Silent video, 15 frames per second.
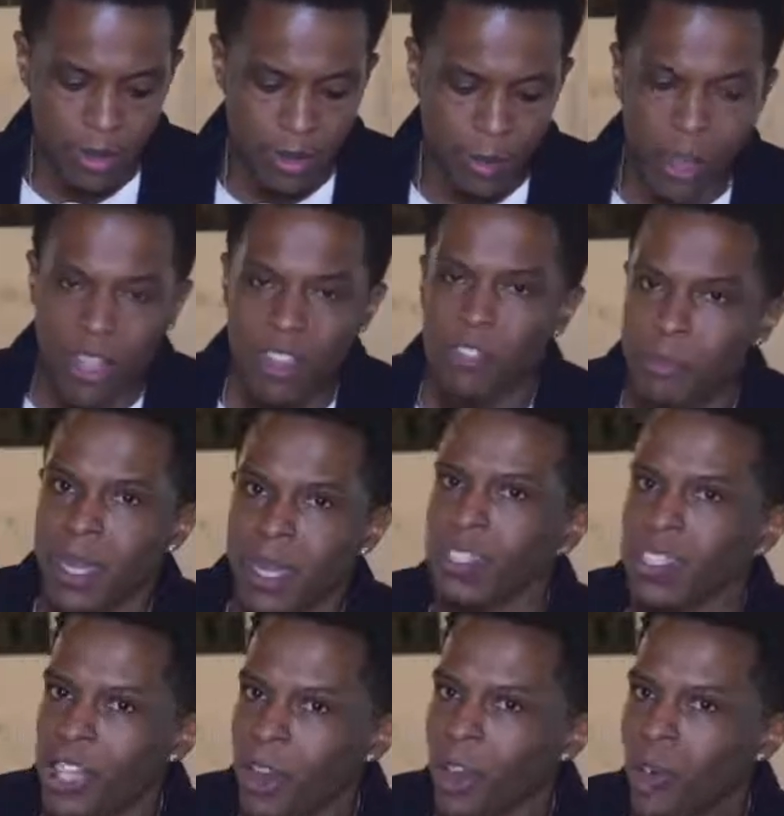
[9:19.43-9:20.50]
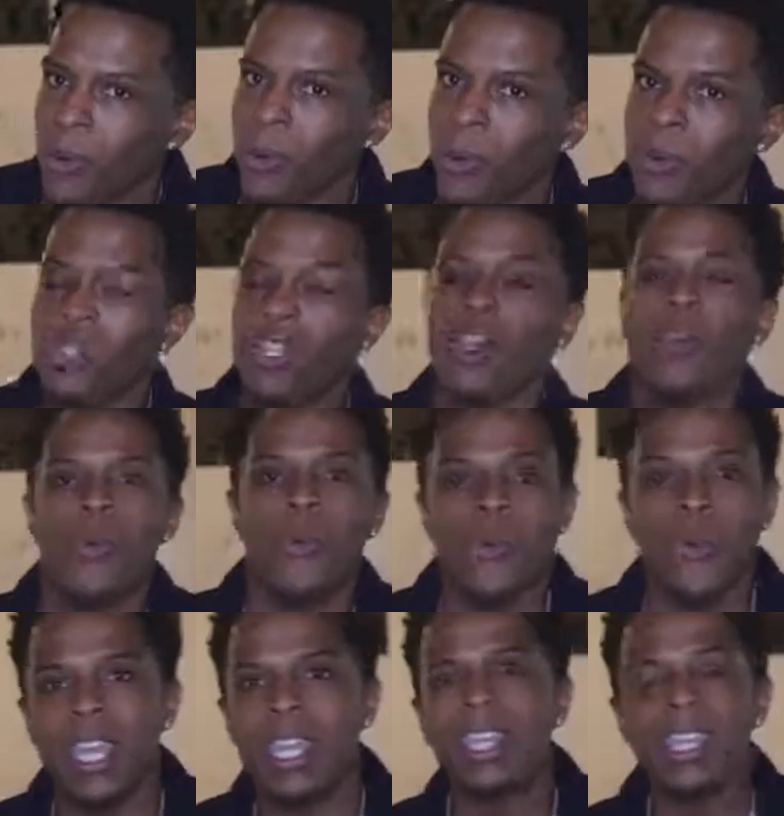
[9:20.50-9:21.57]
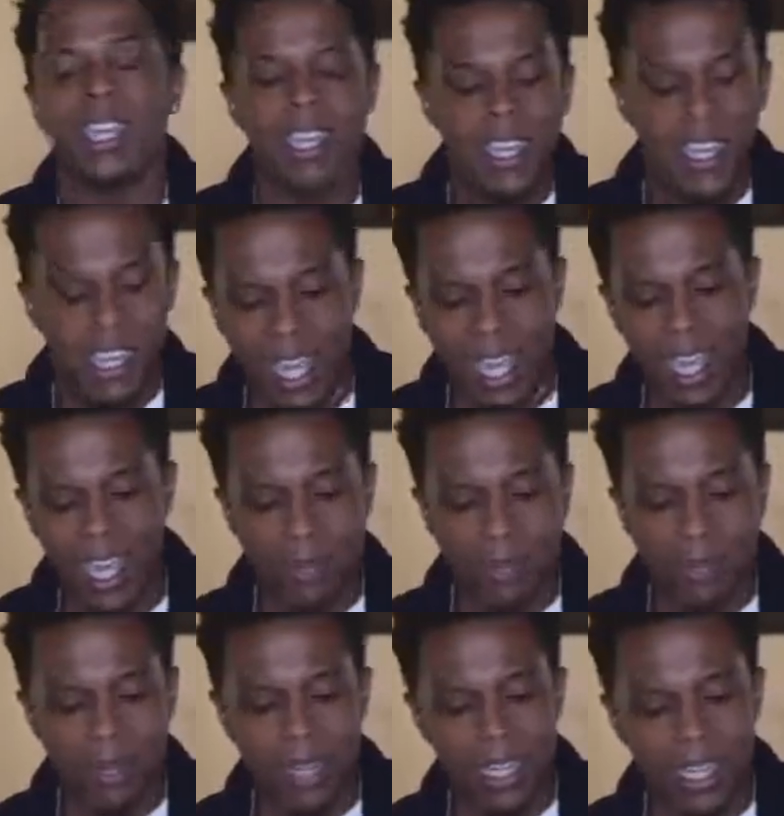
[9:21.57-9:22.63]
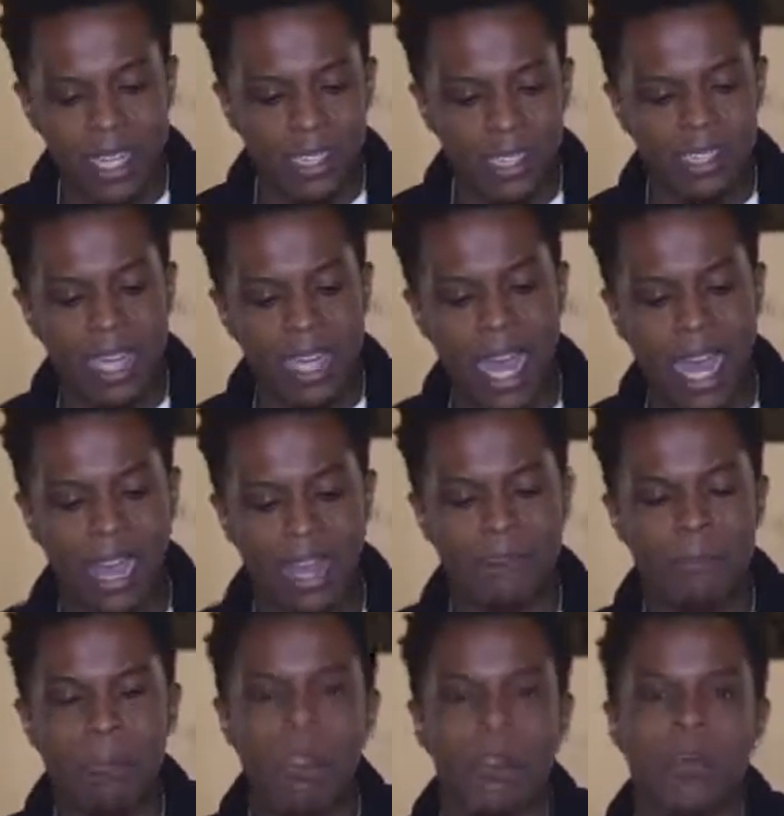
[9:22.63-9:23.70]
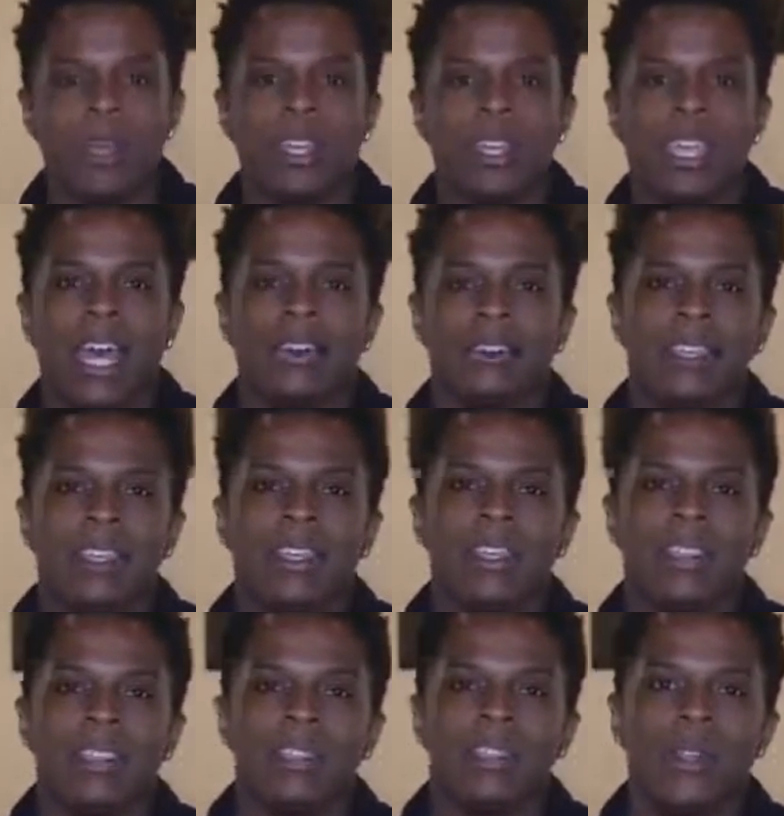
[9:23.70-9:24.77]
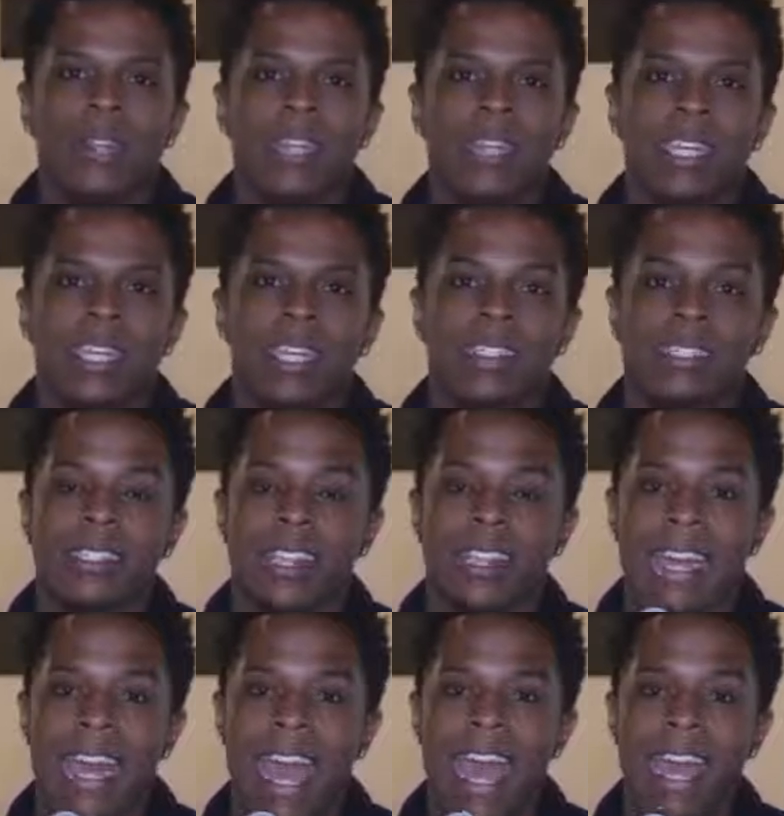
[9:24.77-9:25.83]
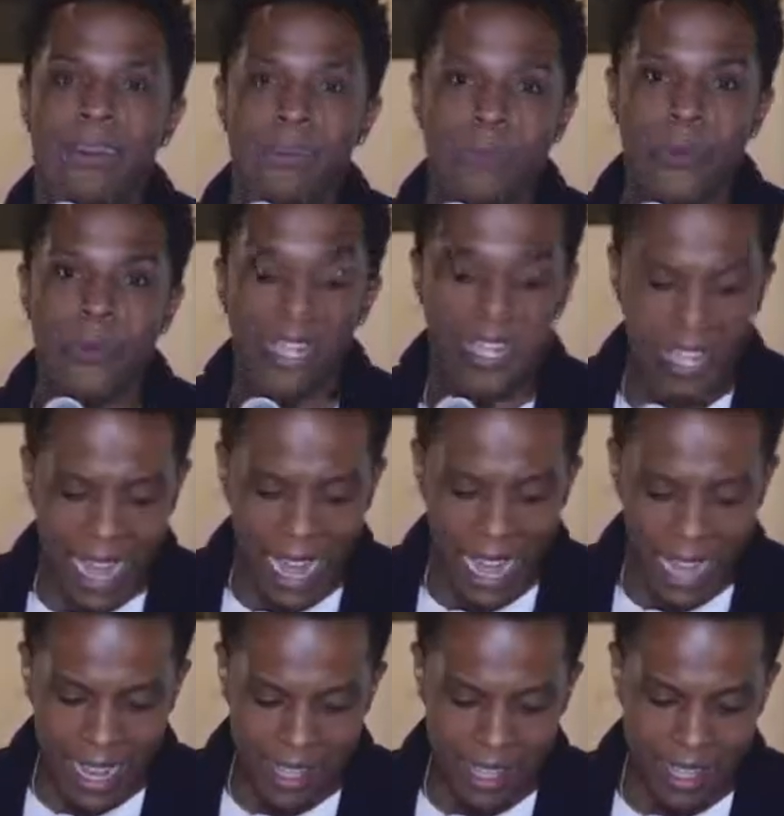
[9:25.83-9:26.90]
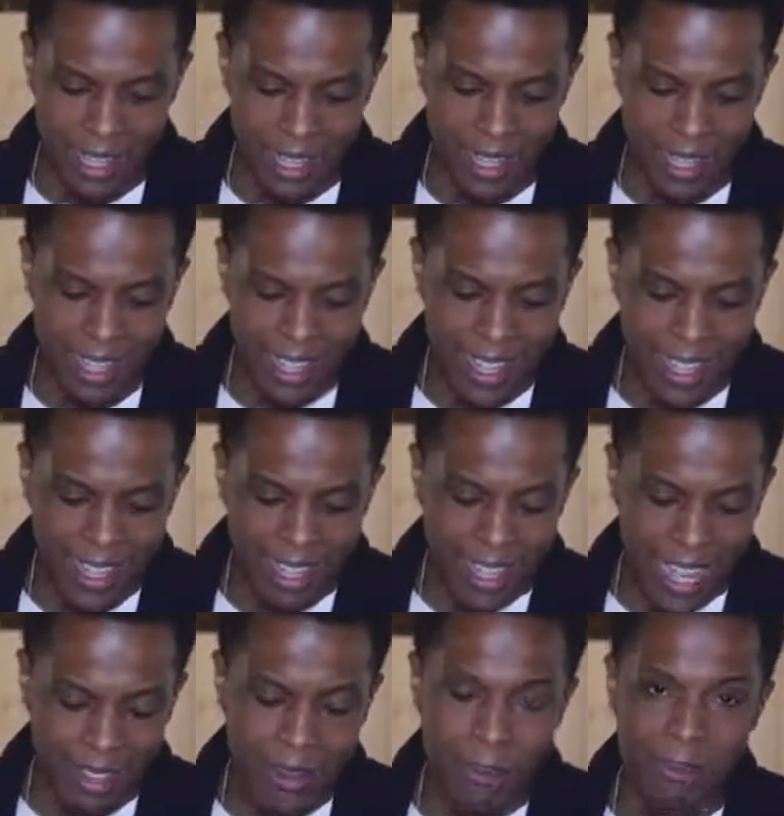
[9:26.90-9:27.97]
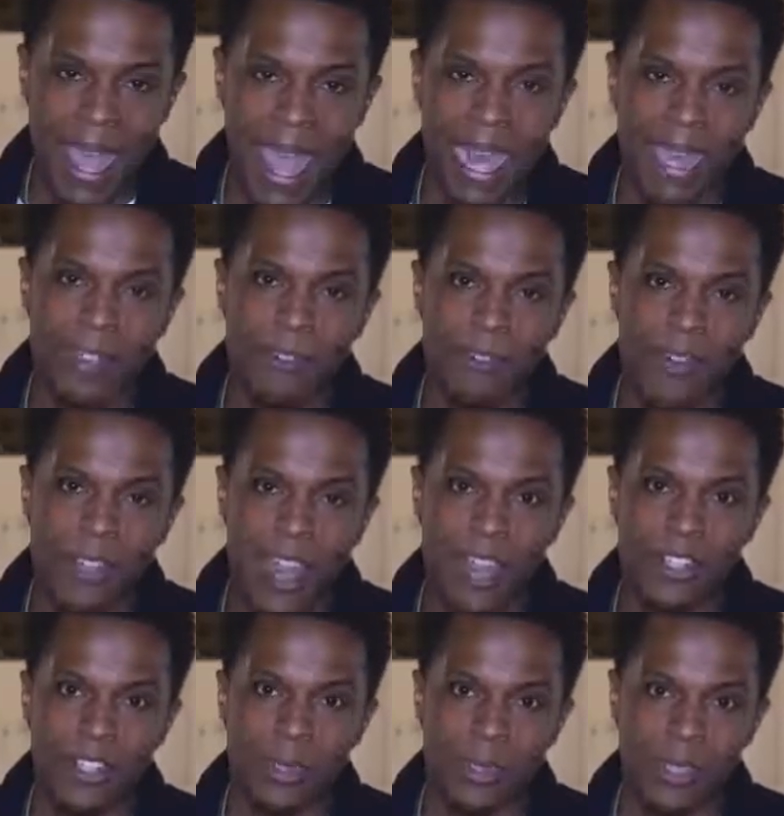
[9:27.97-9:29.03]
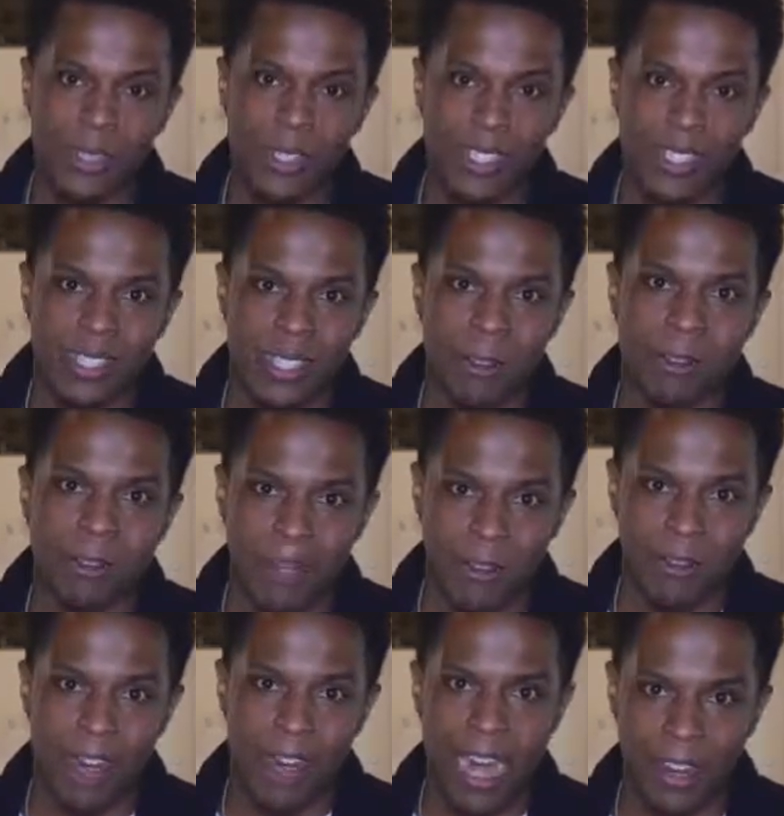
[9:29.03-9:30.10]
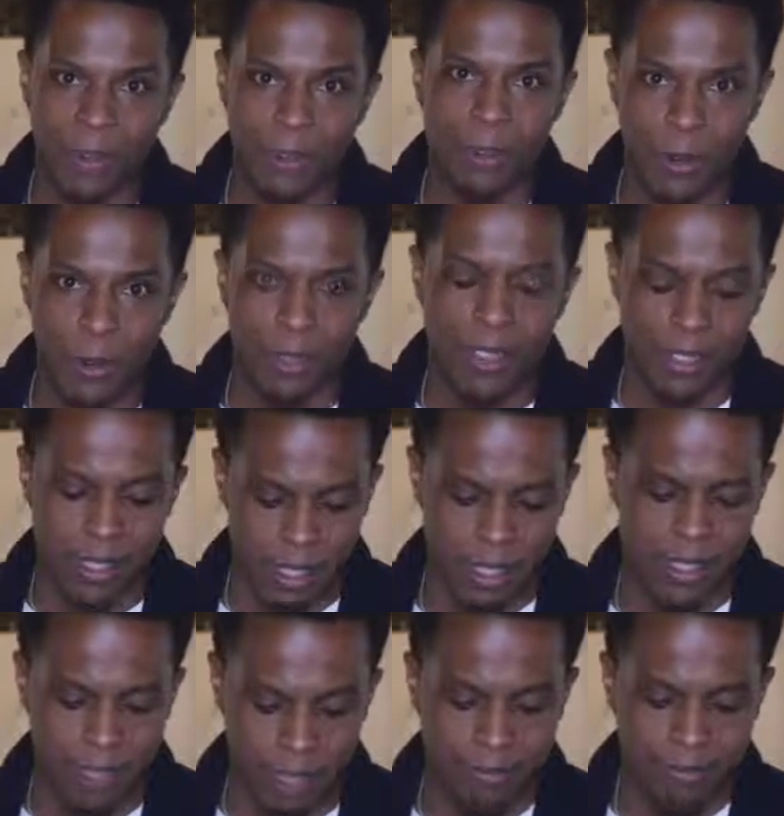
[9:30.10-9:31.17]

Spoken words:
We've been told we can't please God without these ingredients, not realizing that the manufacturer simplified it for us.